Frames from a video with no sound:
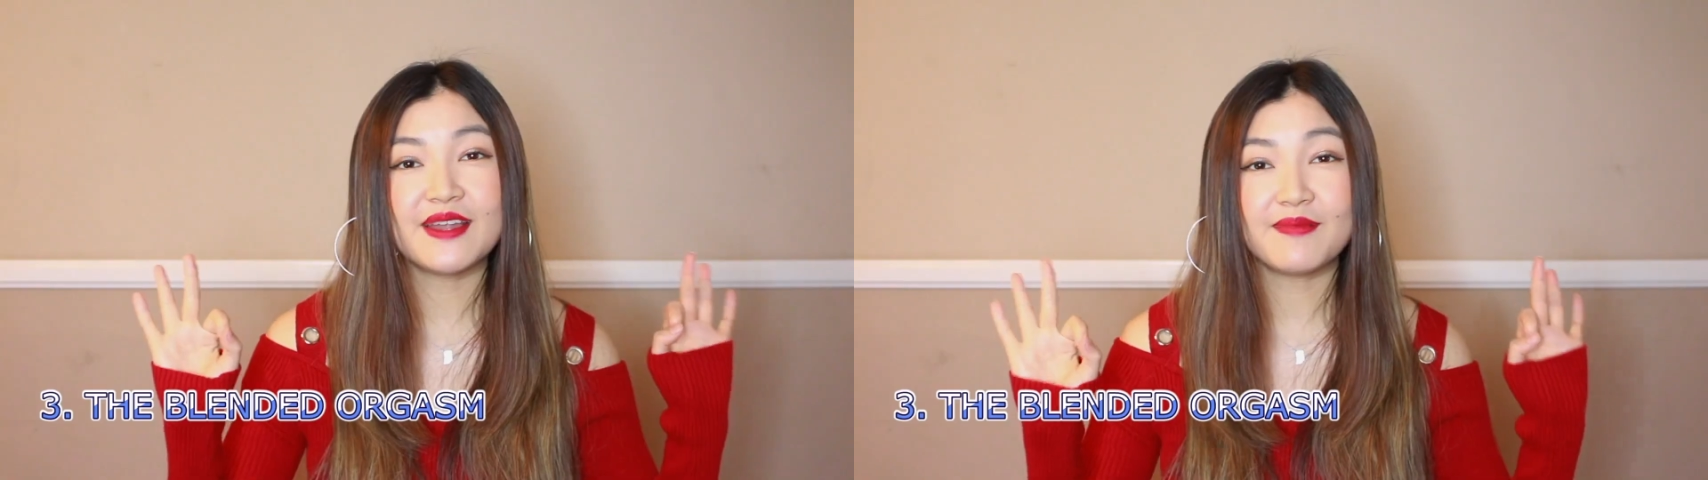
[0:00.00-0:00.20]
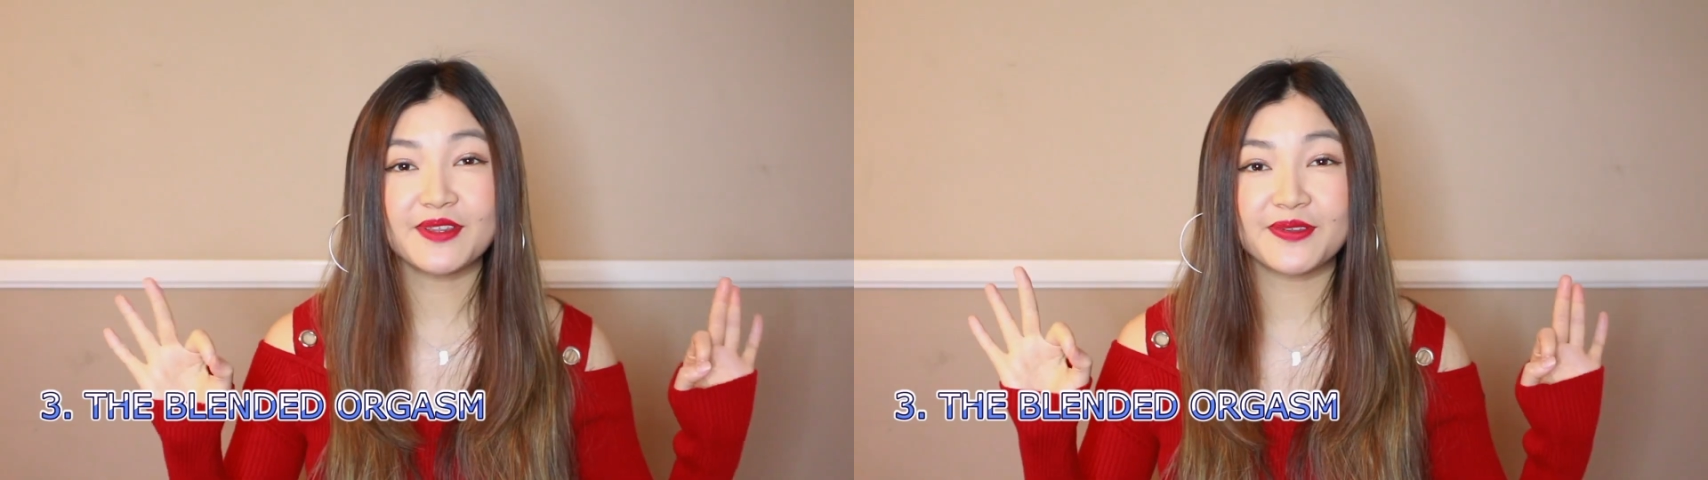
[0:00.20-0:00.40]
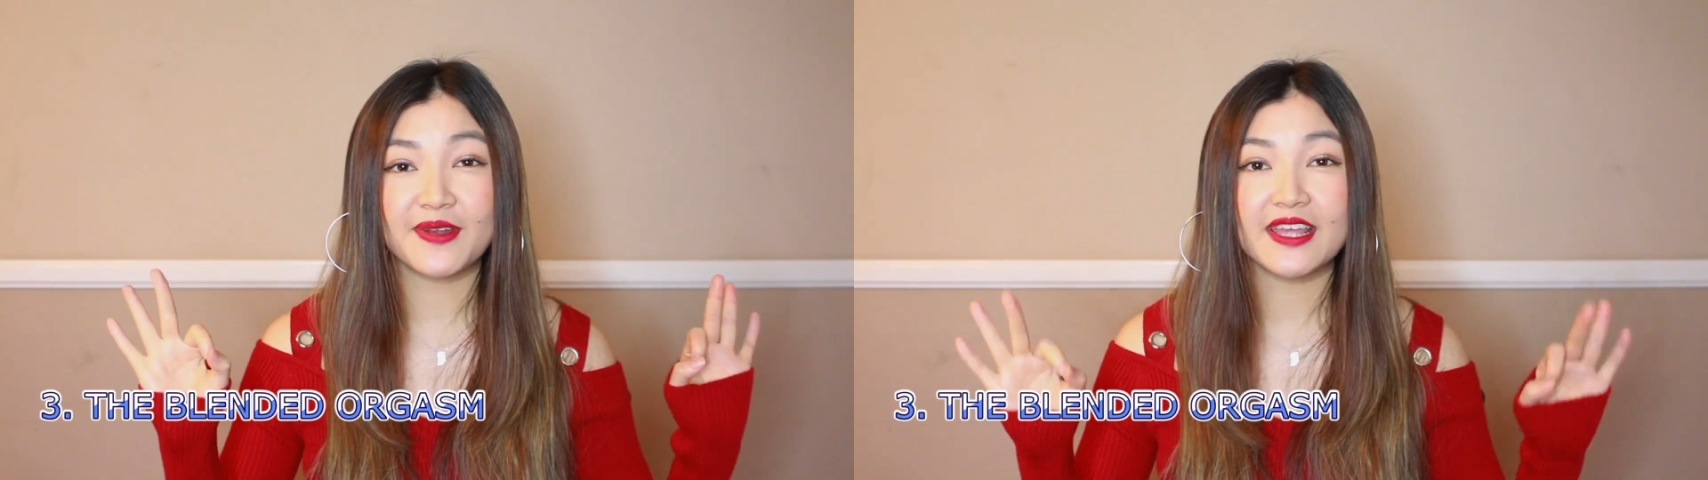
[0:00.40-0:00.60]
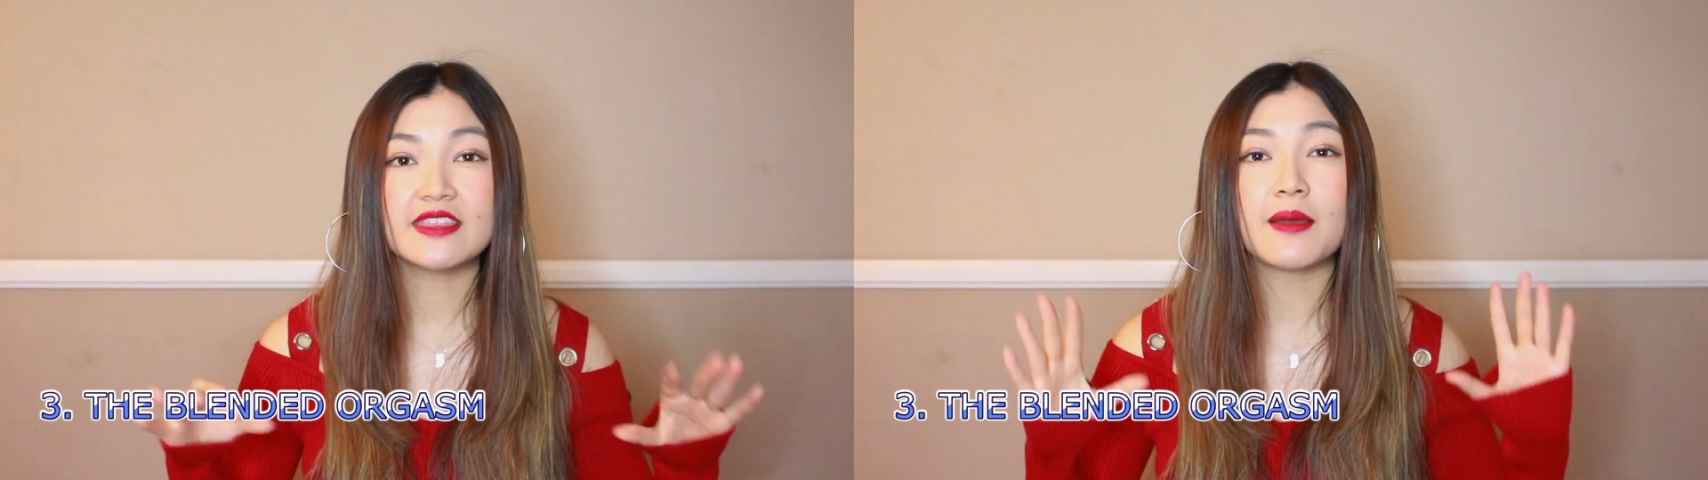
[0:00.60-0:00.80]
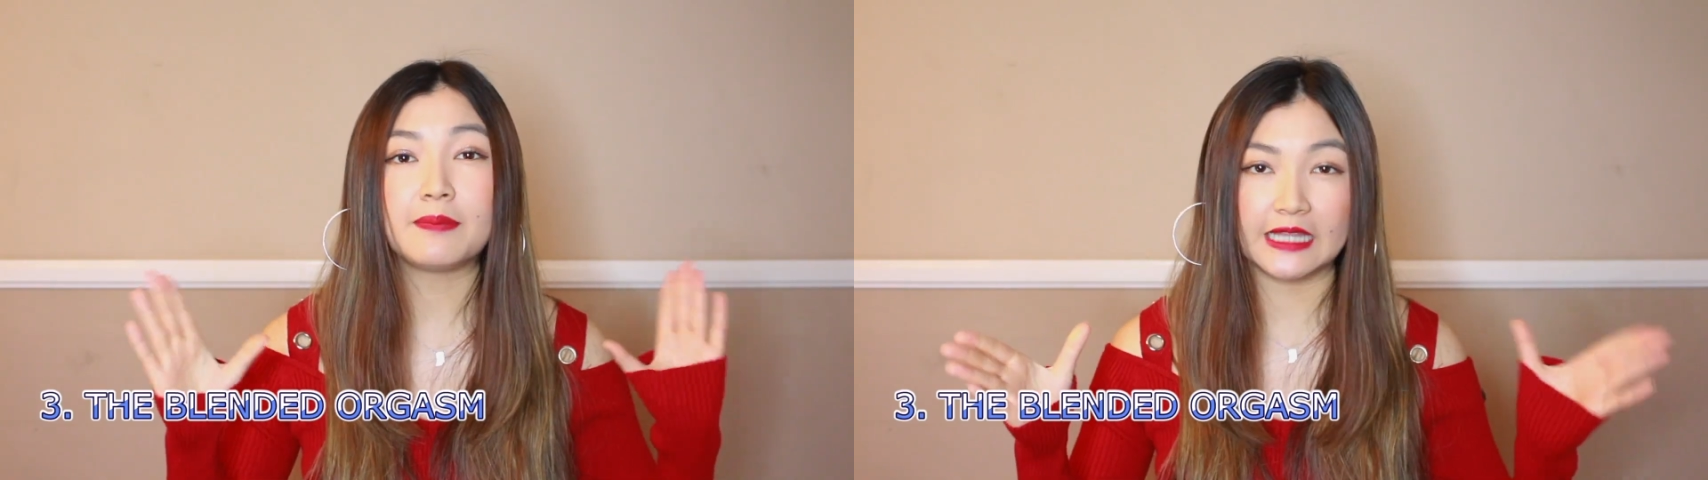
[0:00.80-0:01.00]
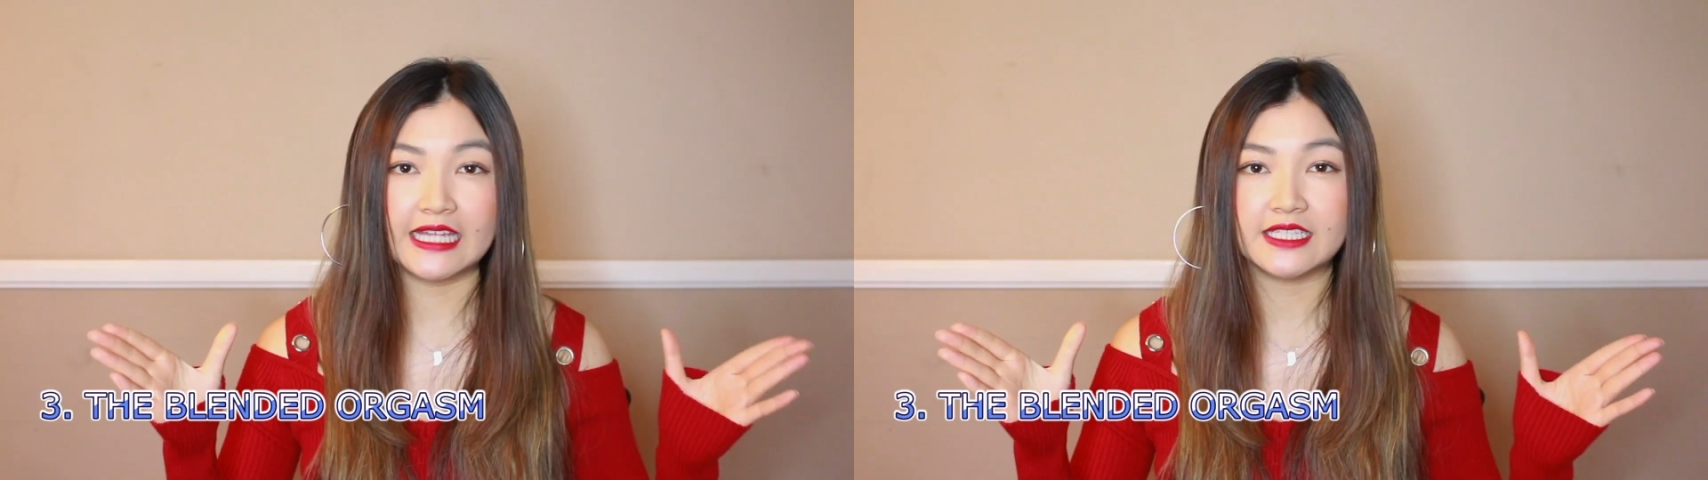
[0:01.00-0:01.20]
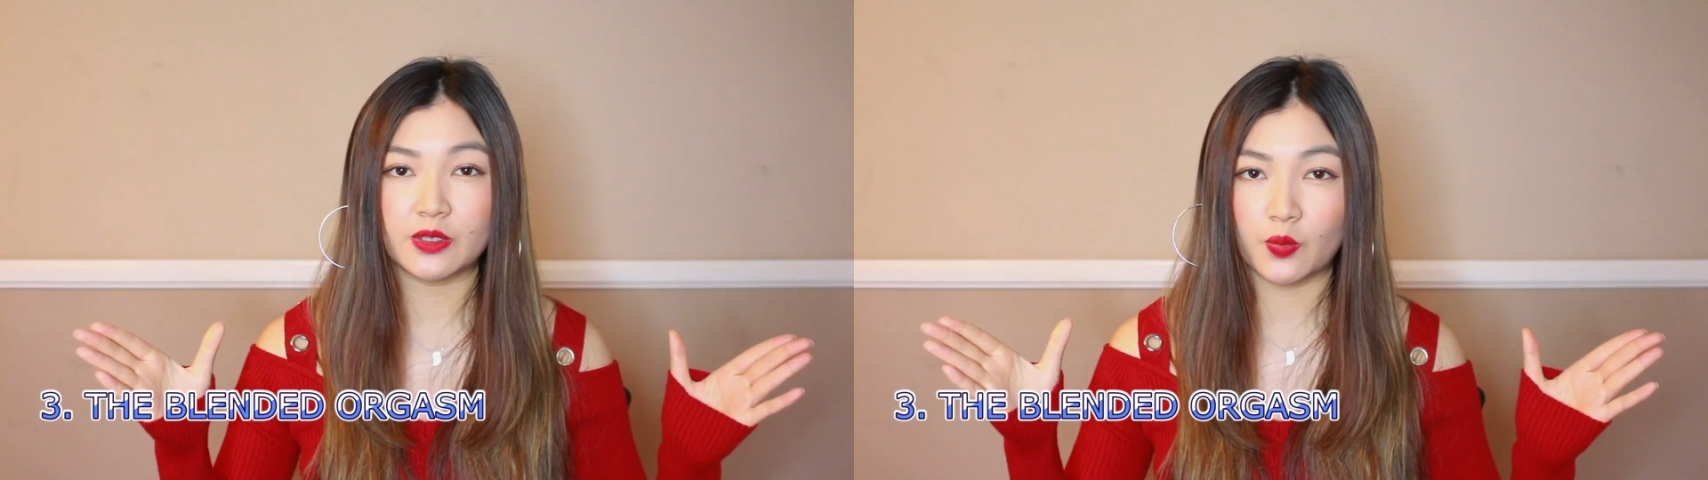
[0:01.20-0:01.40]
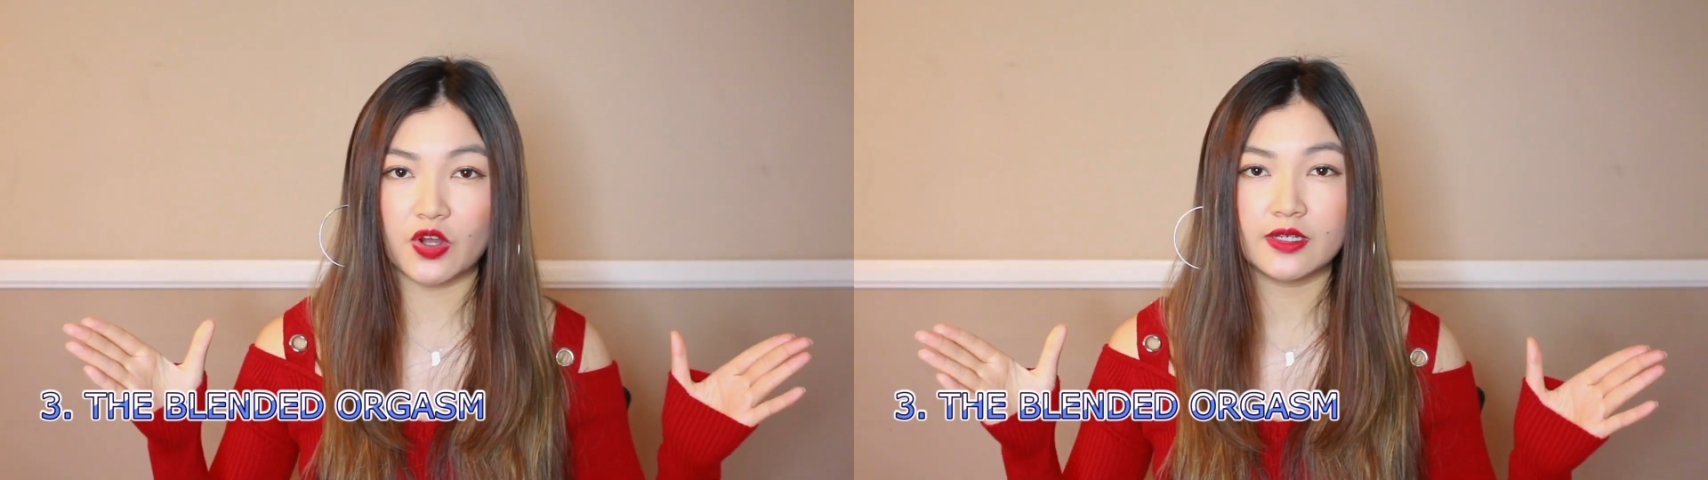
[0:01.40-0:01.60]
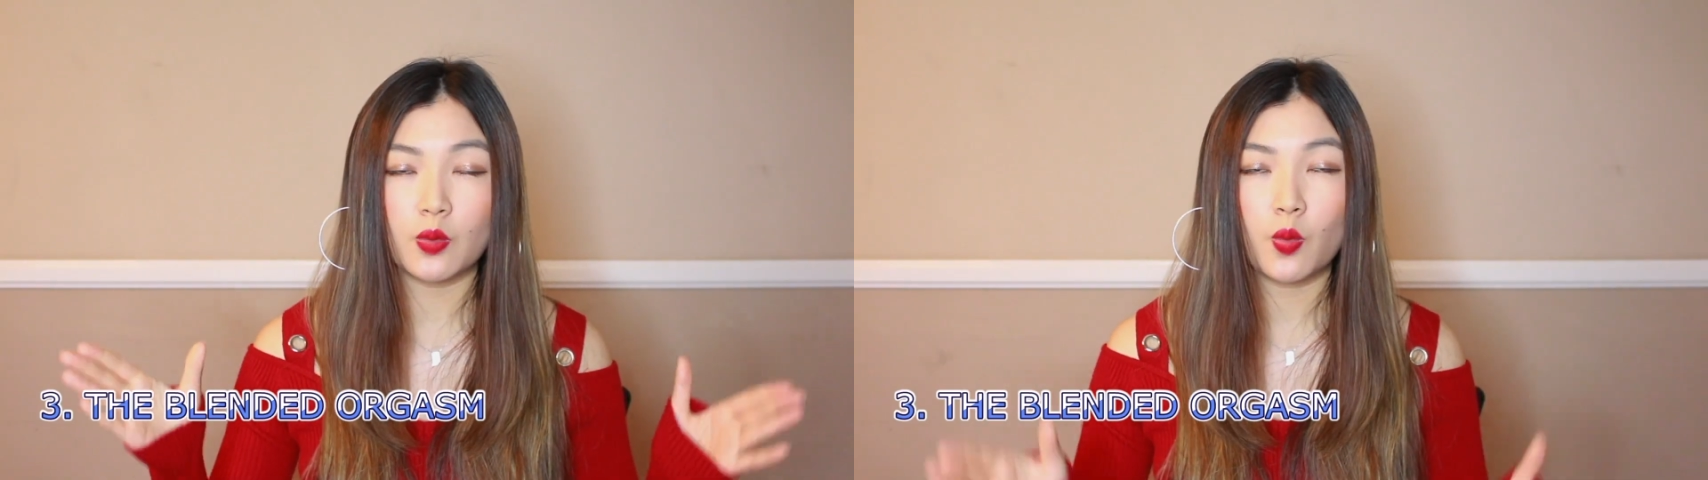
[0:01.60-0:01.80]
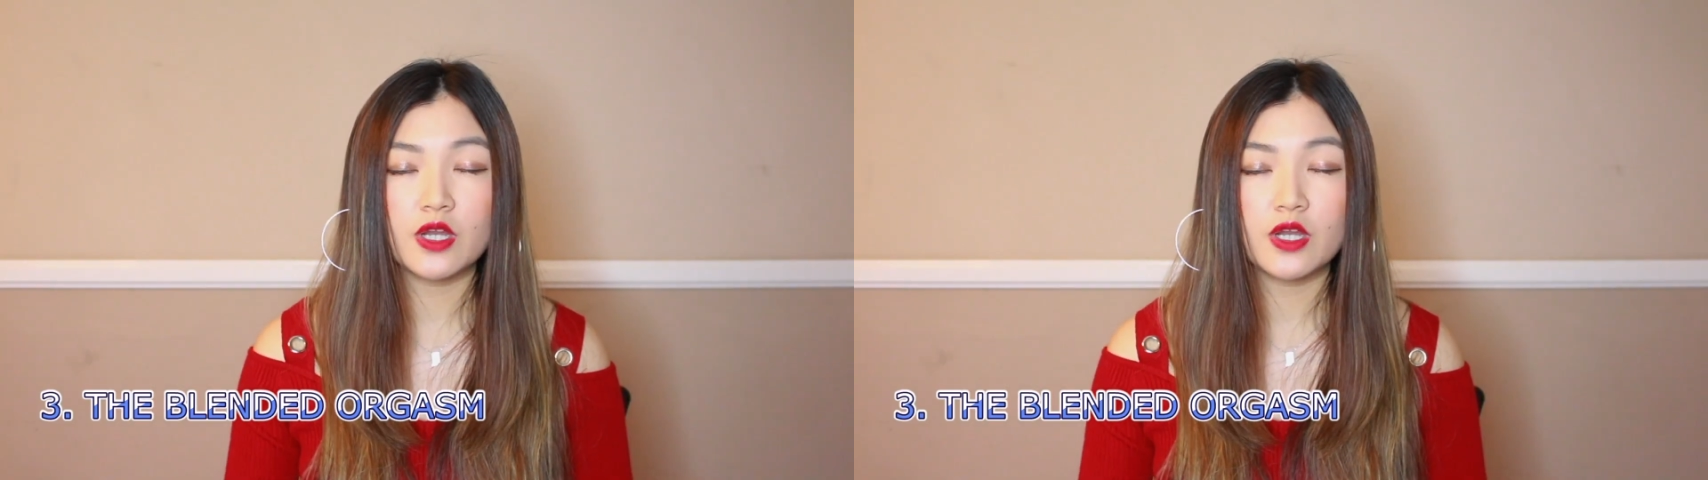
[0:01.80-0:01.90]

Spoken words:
Number three, the blended one,